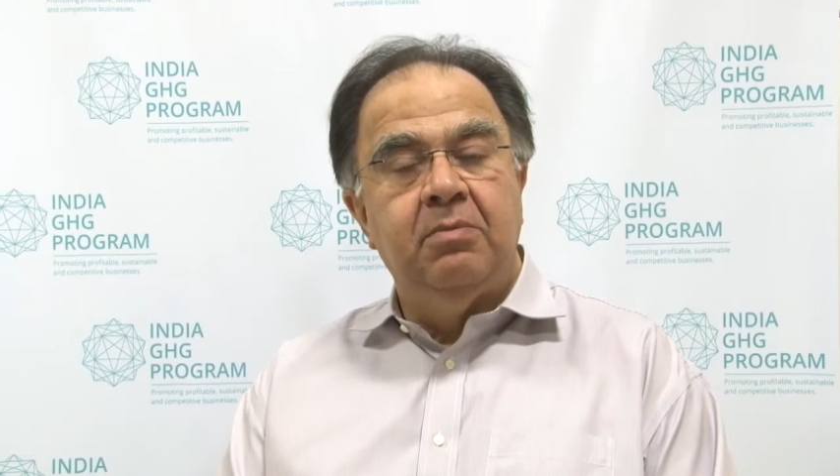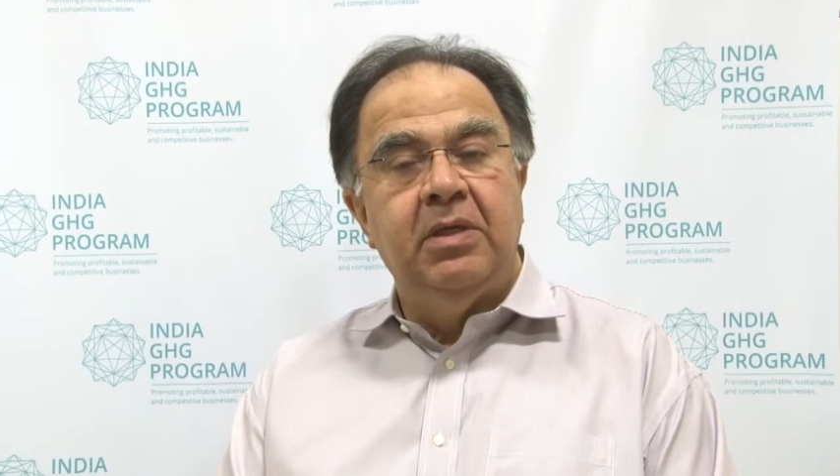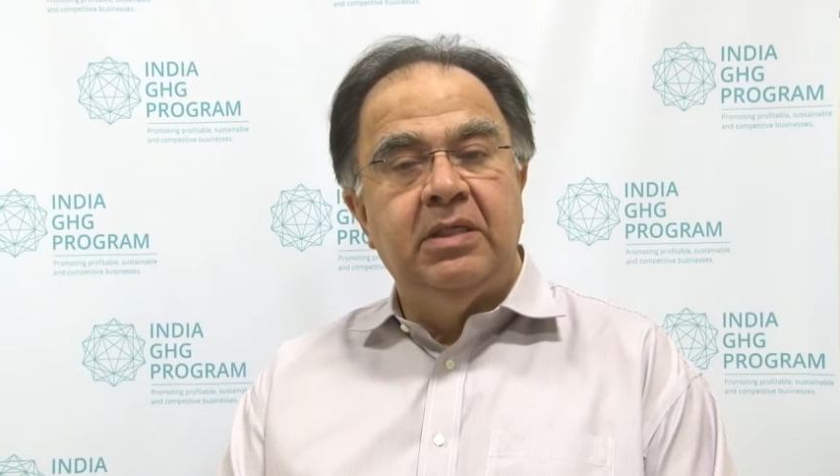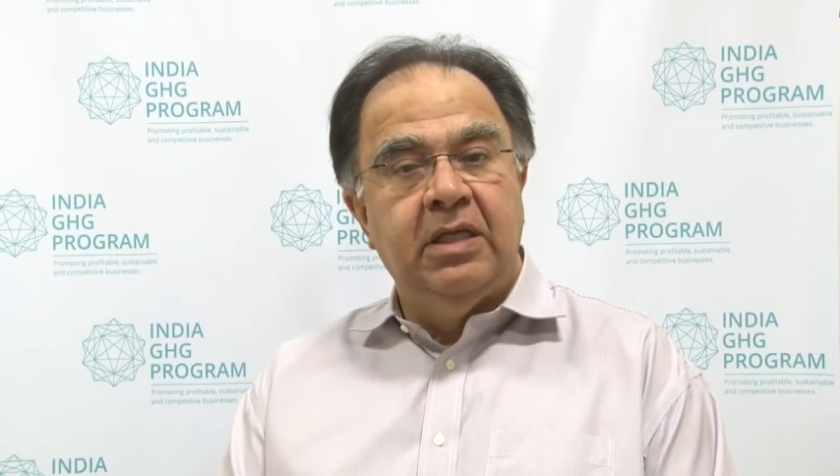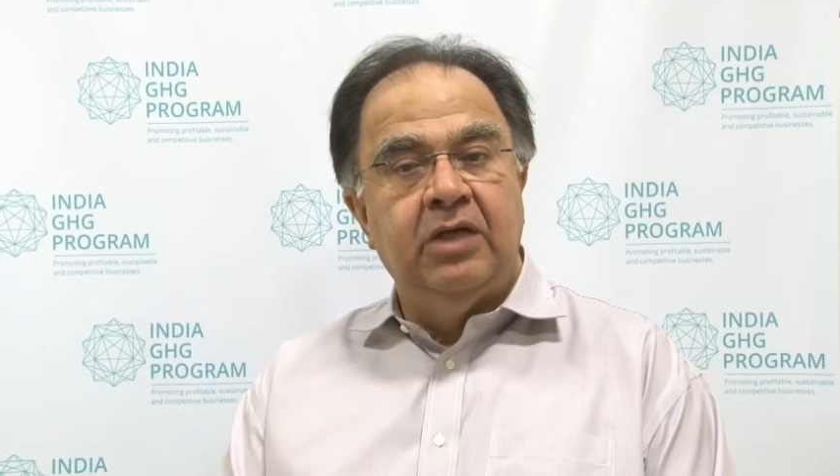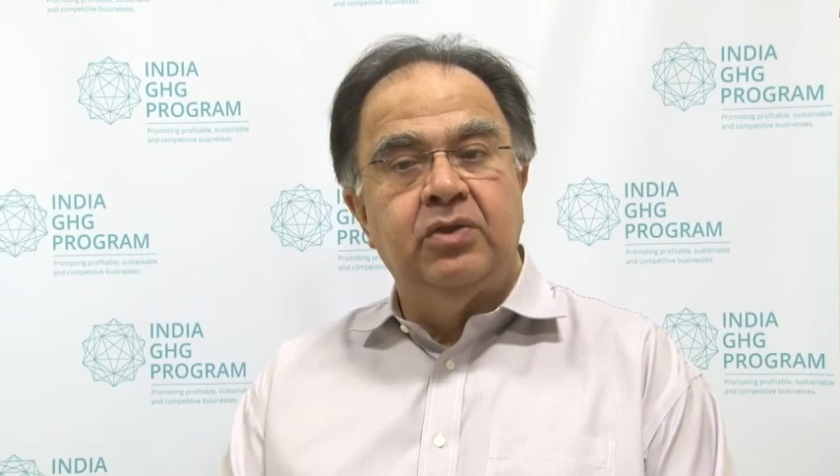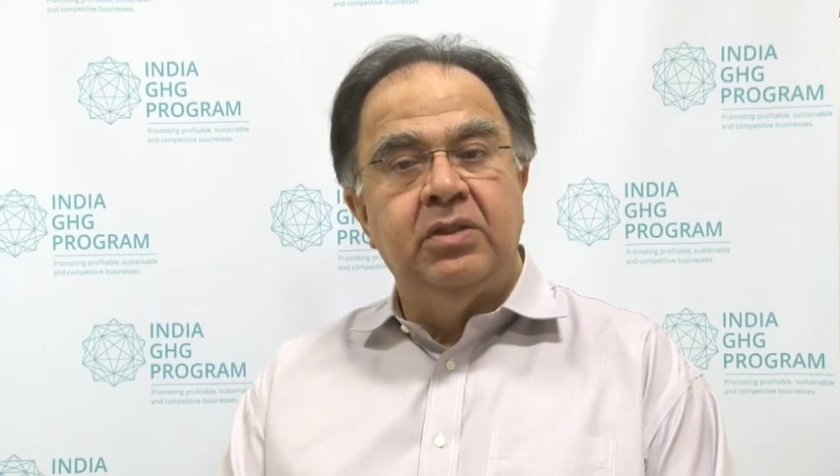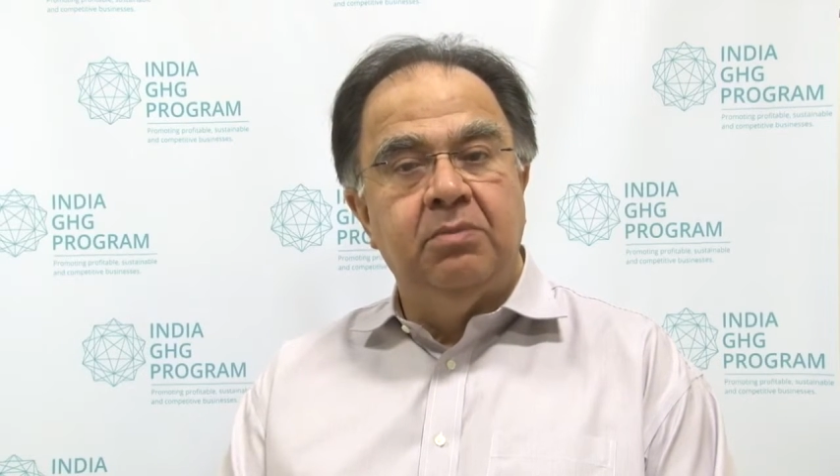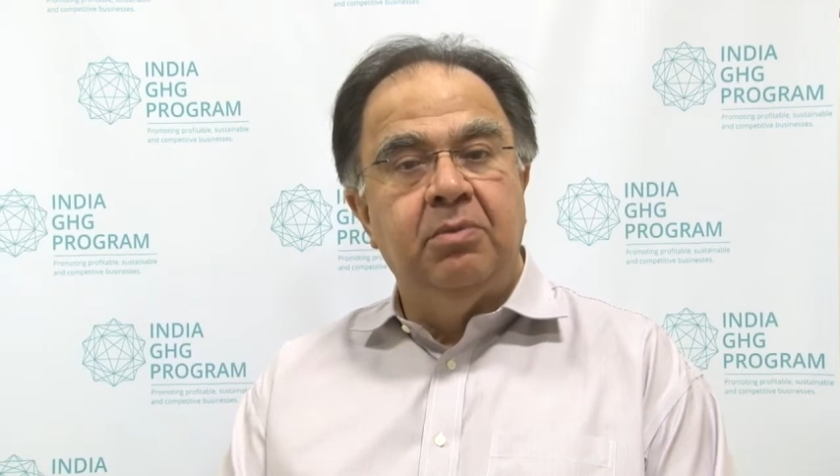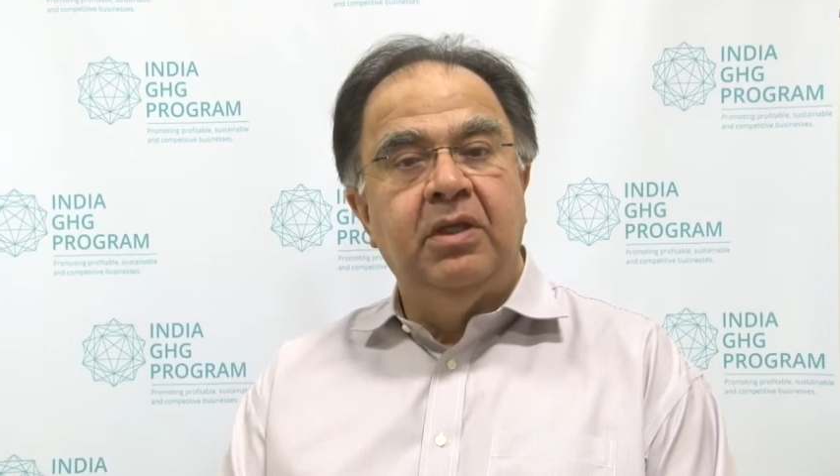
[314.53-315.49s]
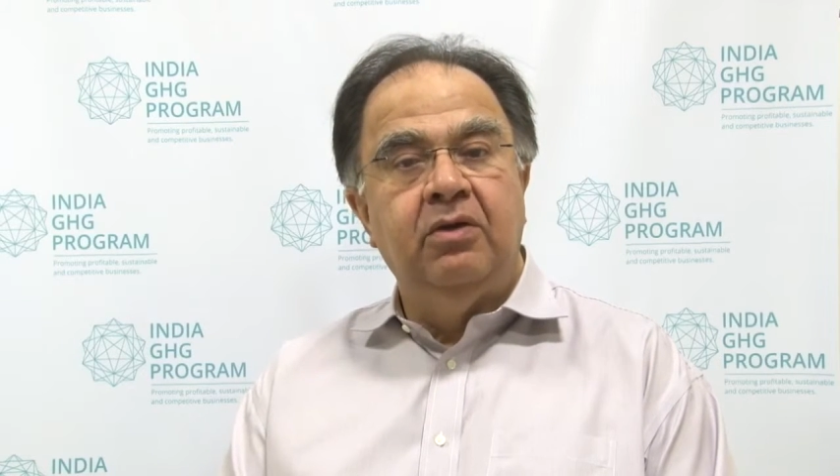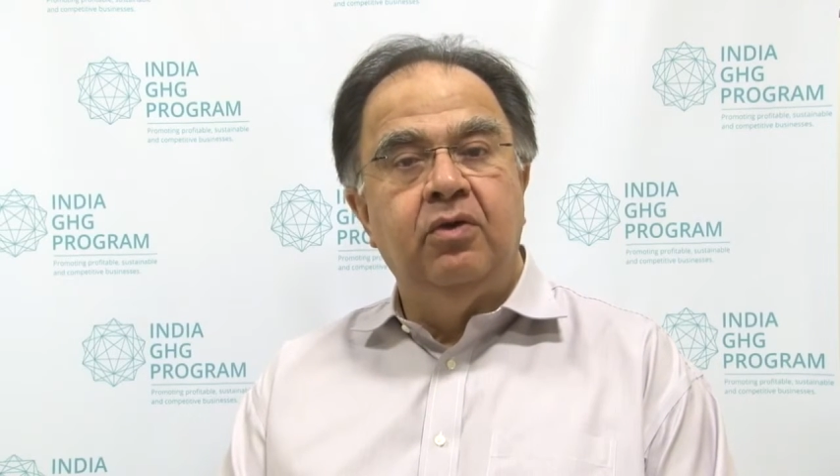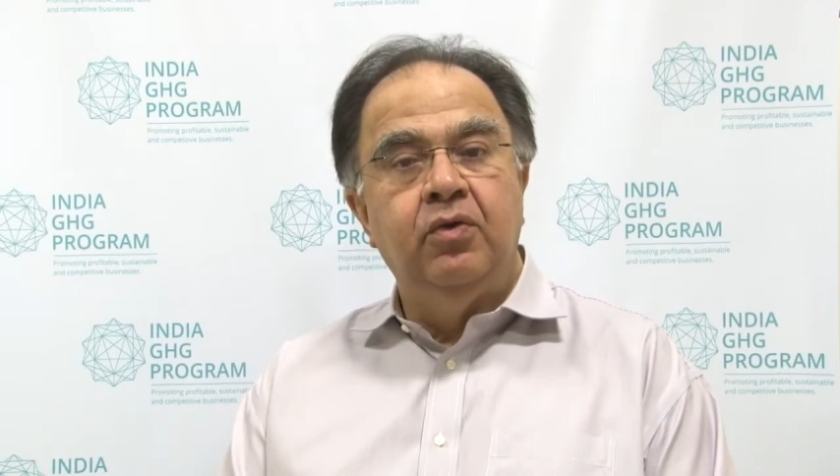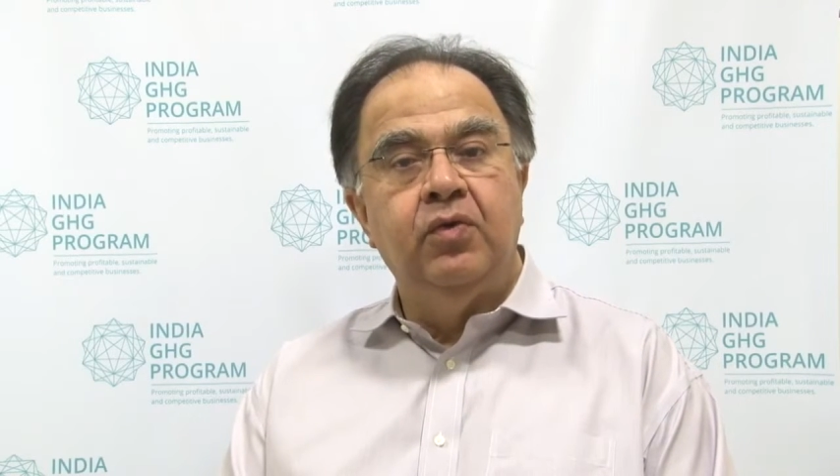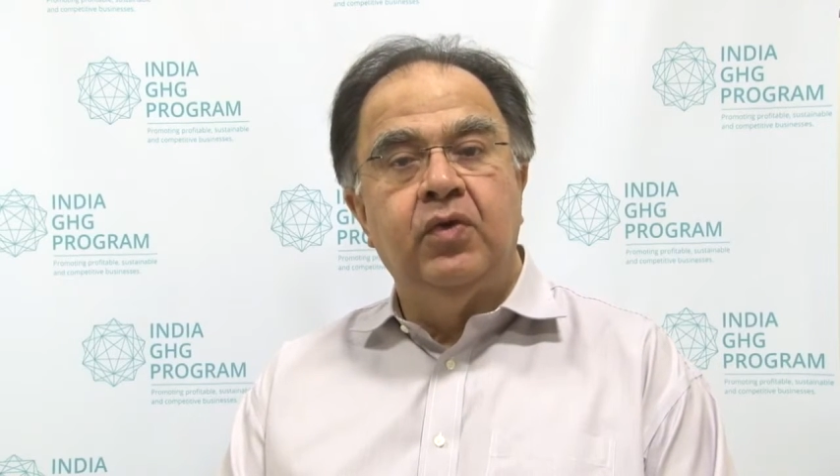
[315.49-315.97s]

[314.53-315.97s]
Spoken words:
multinationals are beginning to do